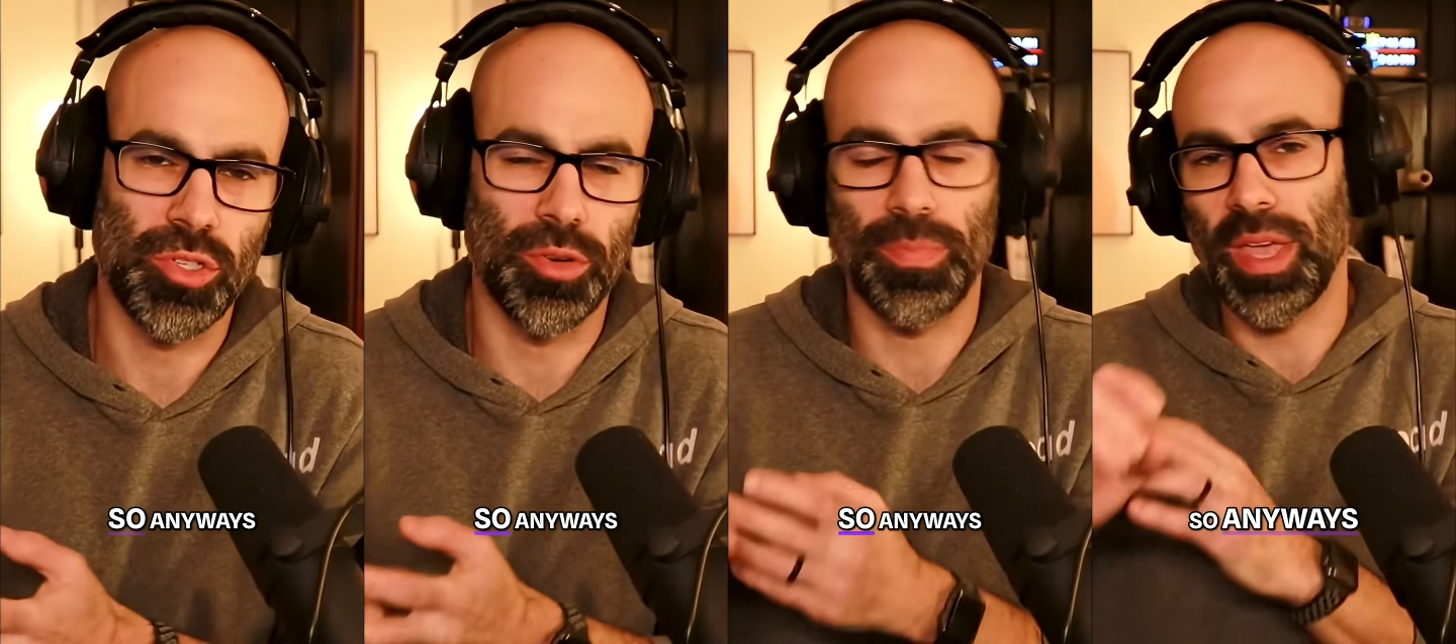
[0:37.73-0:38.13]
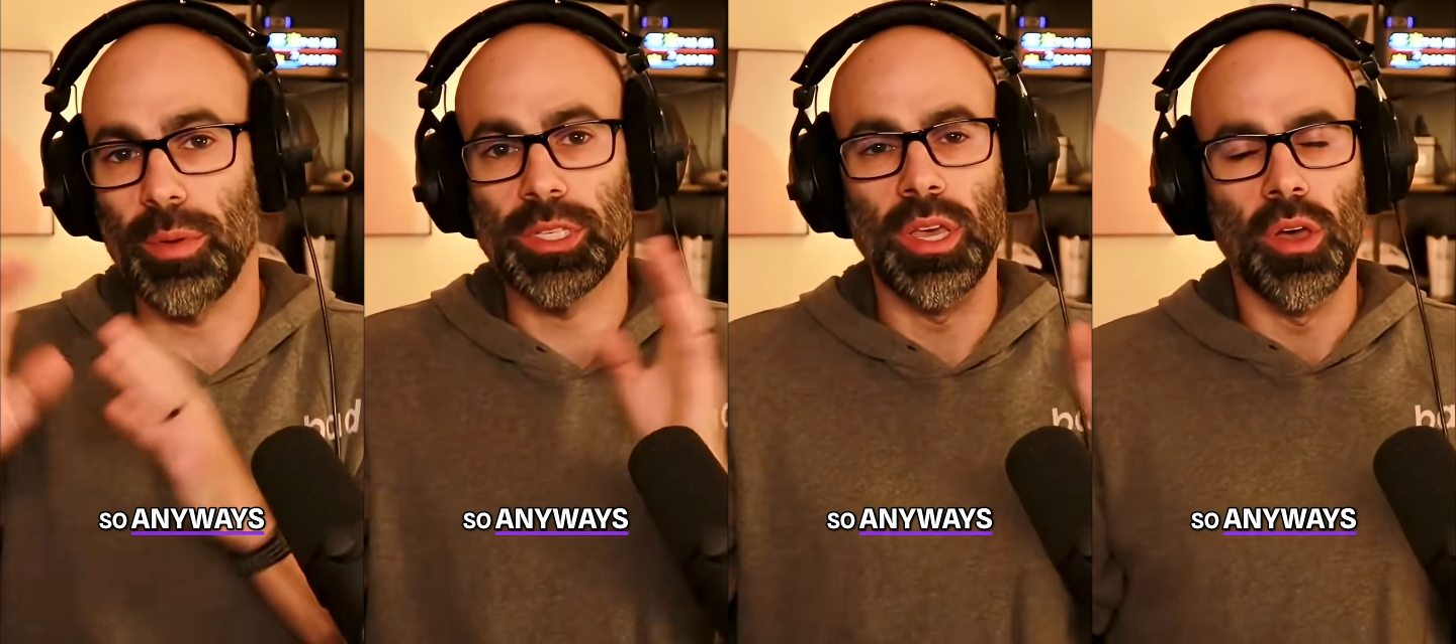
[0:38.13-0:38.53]
So,
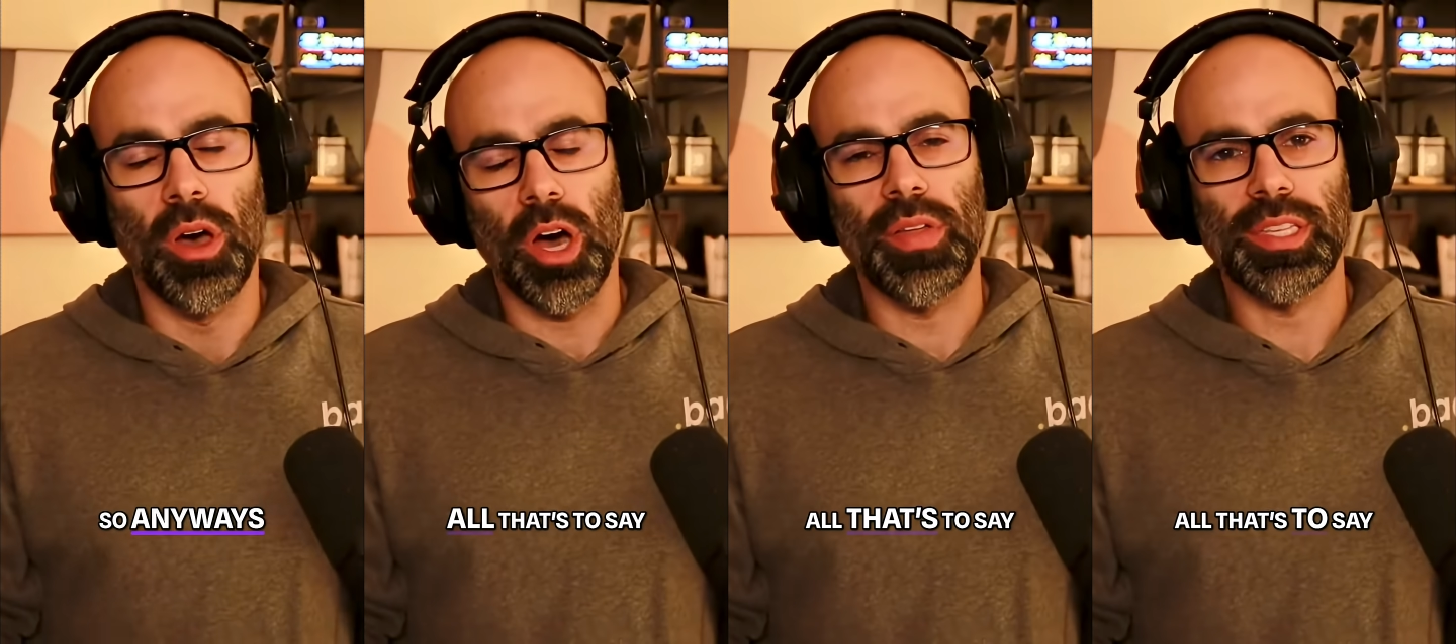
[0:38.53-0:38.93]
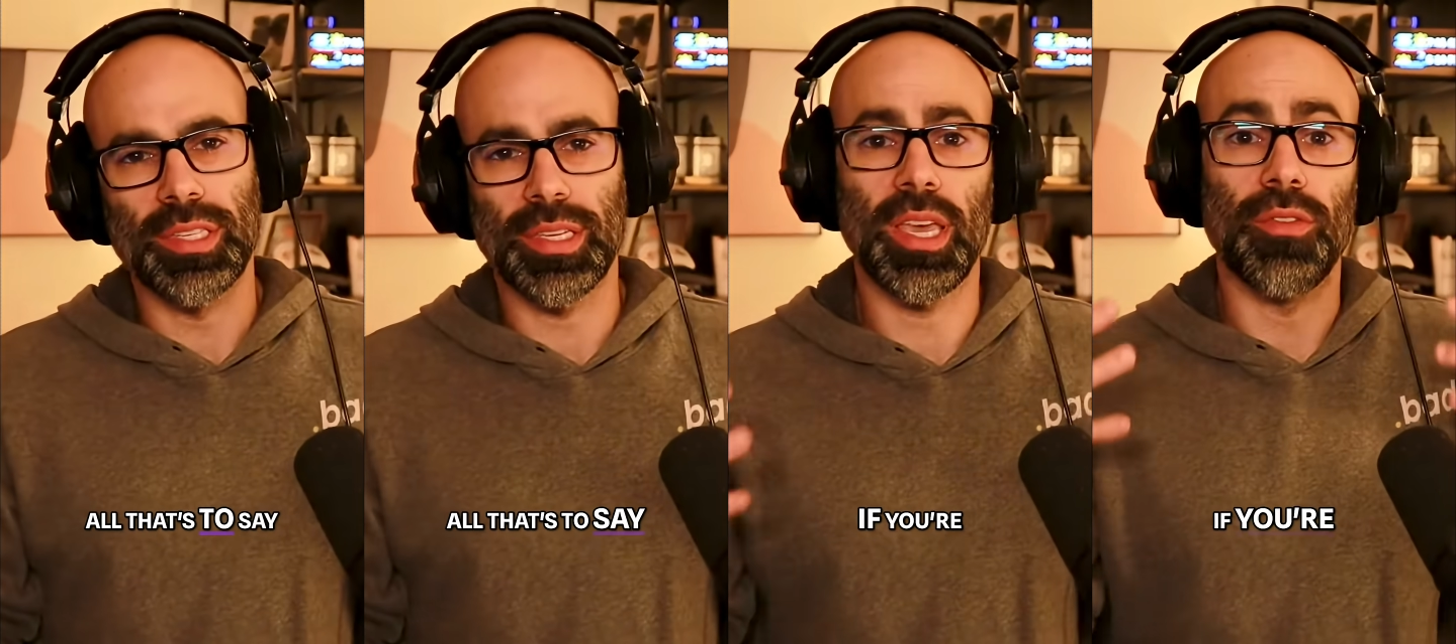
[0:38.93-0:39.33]
anyways, all that's to
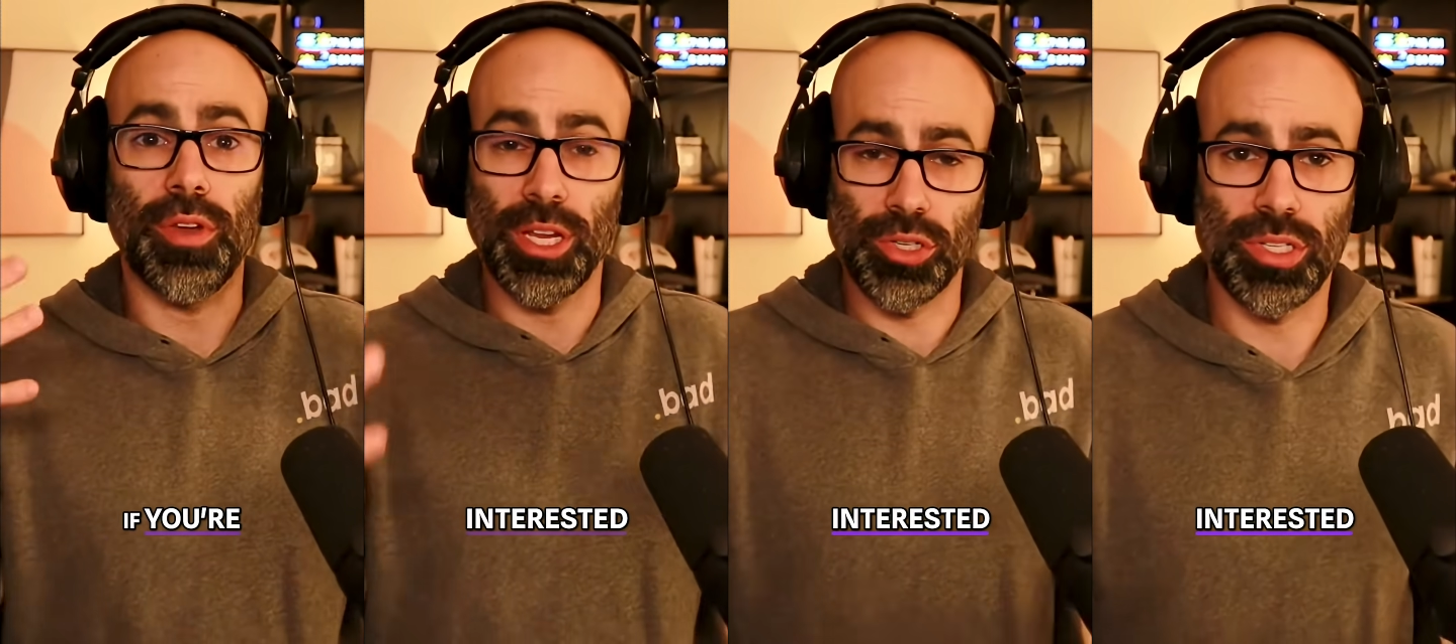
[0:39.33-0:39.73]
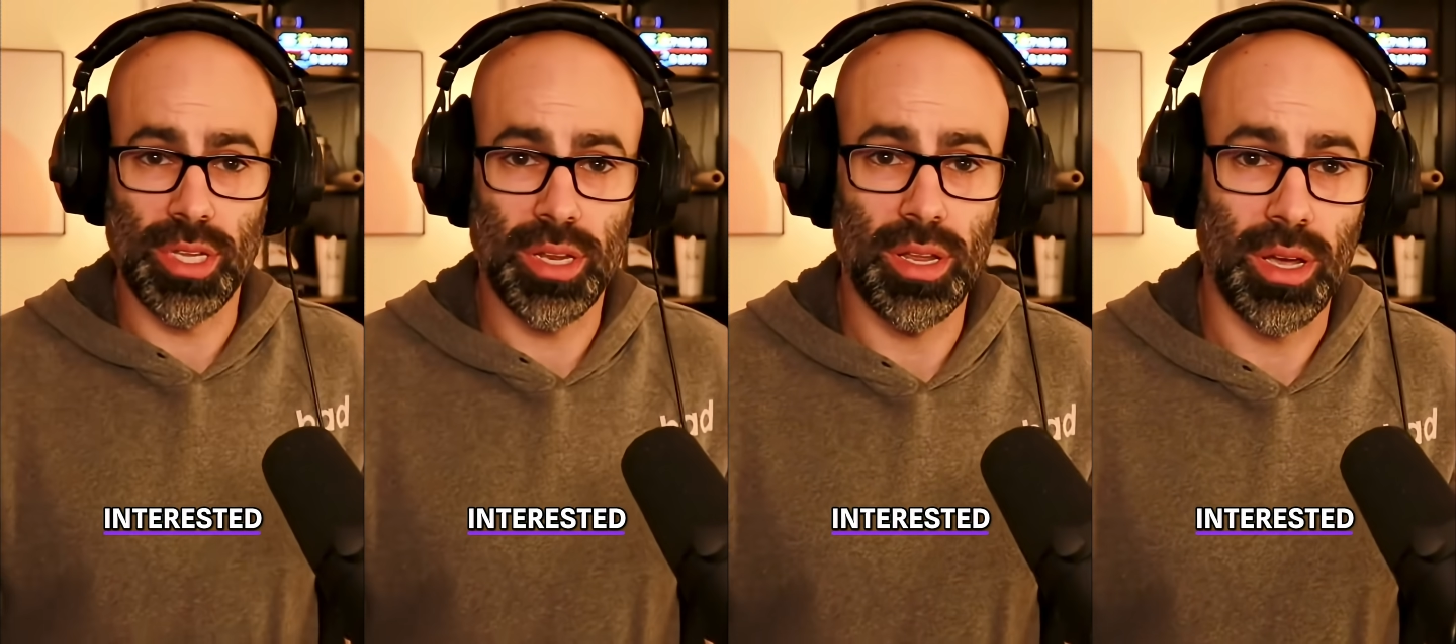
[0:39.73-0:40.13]
say, if you're interested,